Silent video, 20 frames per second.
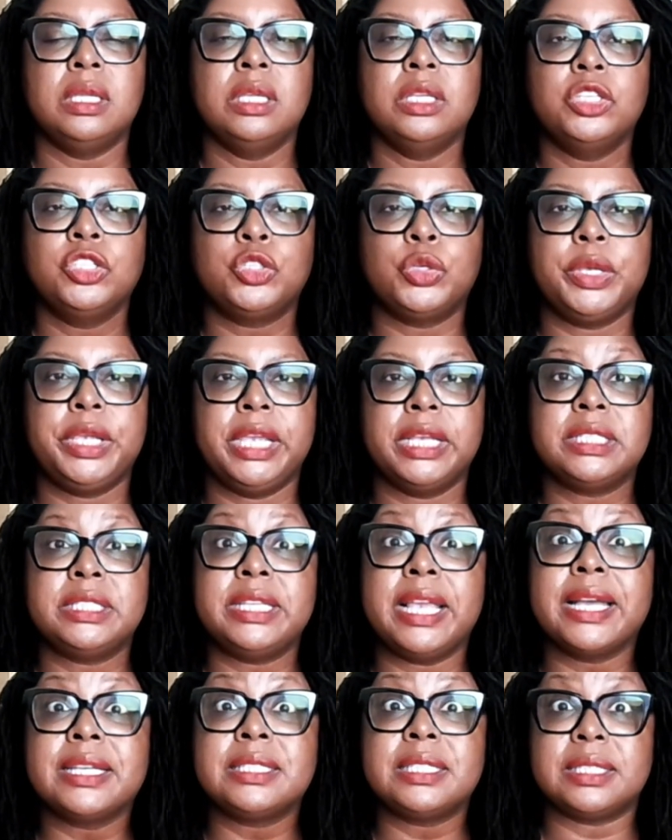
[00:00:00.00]
So here's the
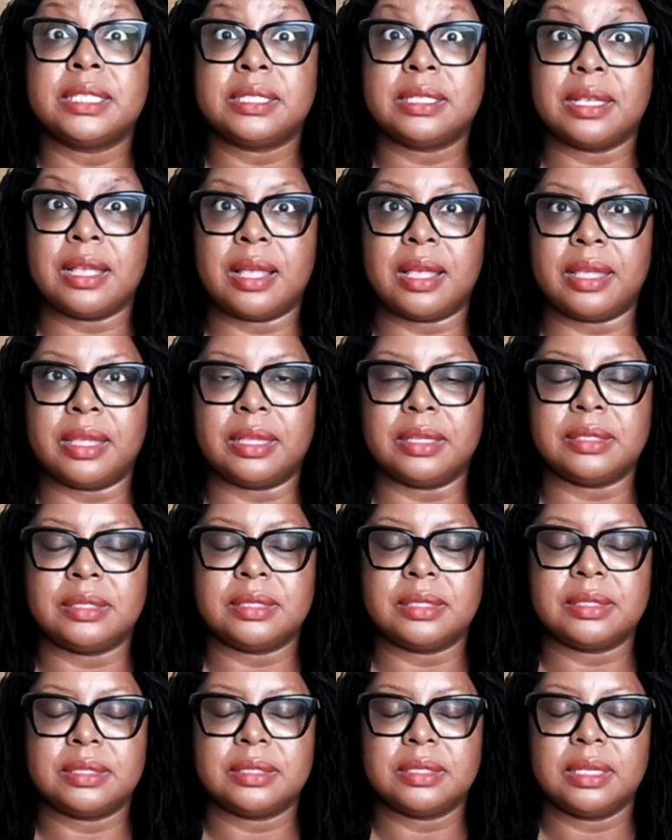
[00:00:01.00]

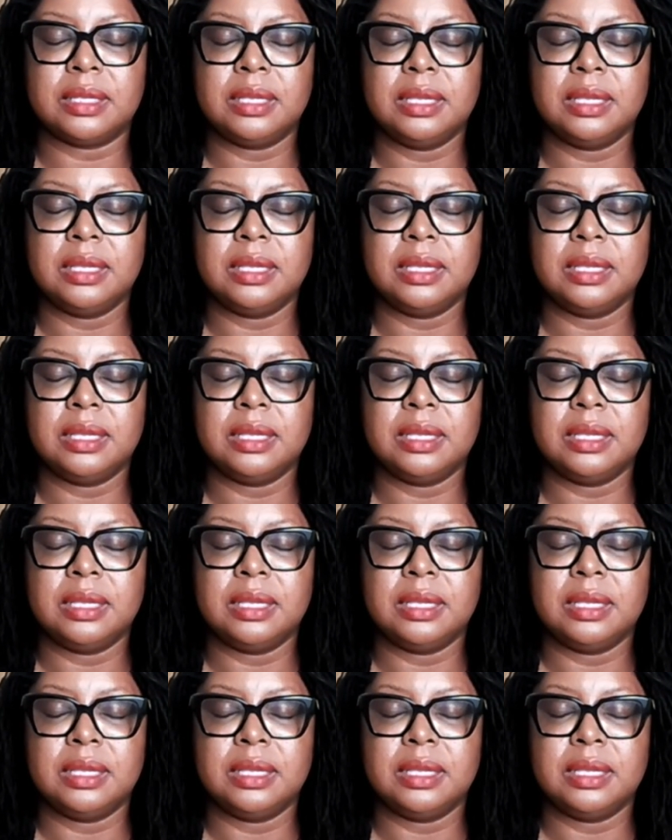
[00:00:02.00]
exercise.